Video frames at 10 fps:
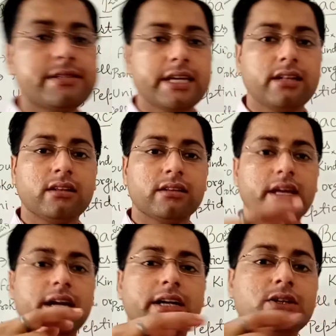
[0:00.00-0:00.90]
cell
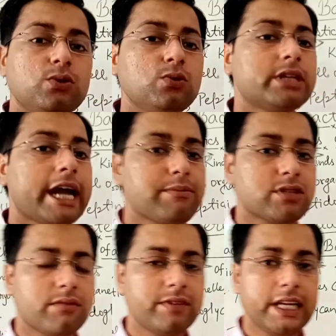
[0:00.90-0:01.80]
there are two types
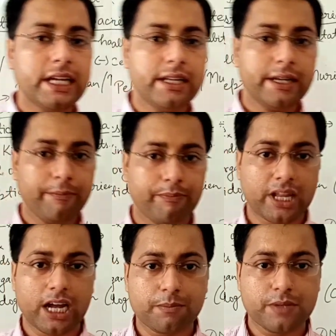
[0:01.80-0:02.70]
of DNA
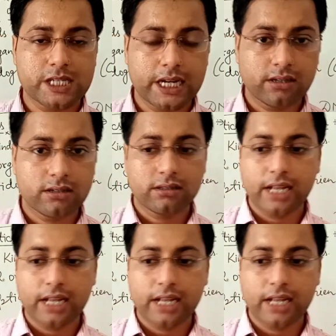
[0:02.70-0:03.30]
are present,